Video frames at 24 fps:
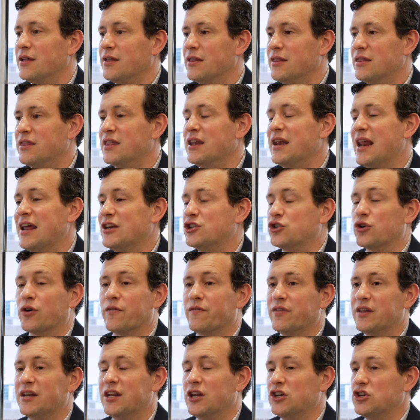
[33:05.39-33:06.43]
the nature
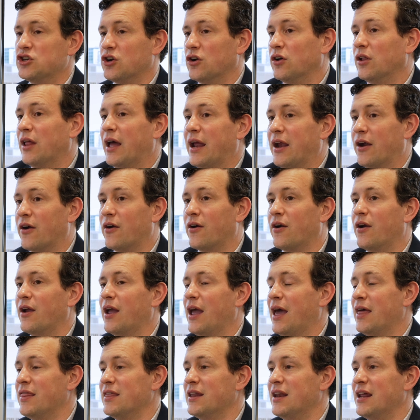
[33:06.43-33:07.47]
of the digital layer
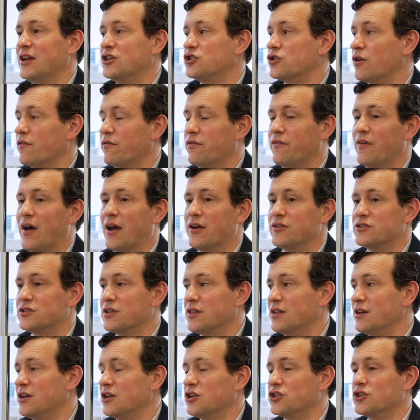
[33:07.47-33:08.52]
and the nature of the values of
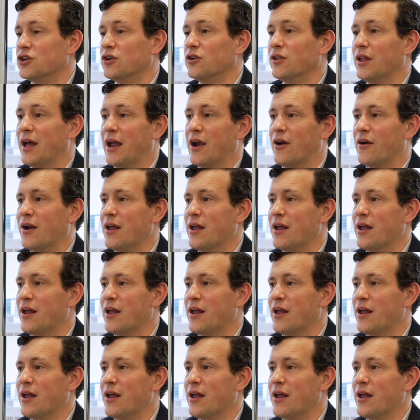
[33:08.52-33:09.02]
the digital layer.